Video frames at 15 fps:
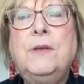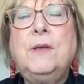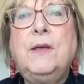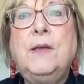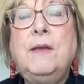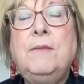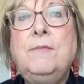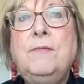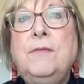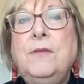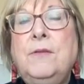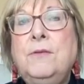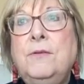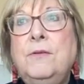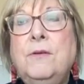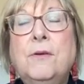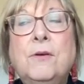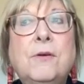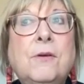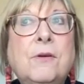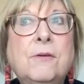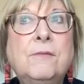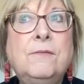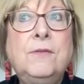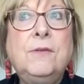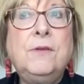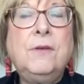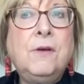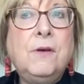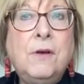have the nerve,
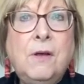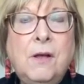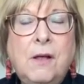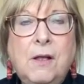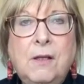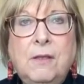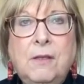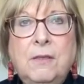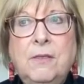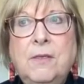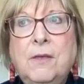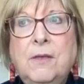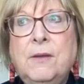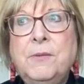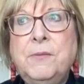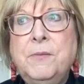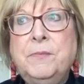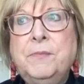the gall, the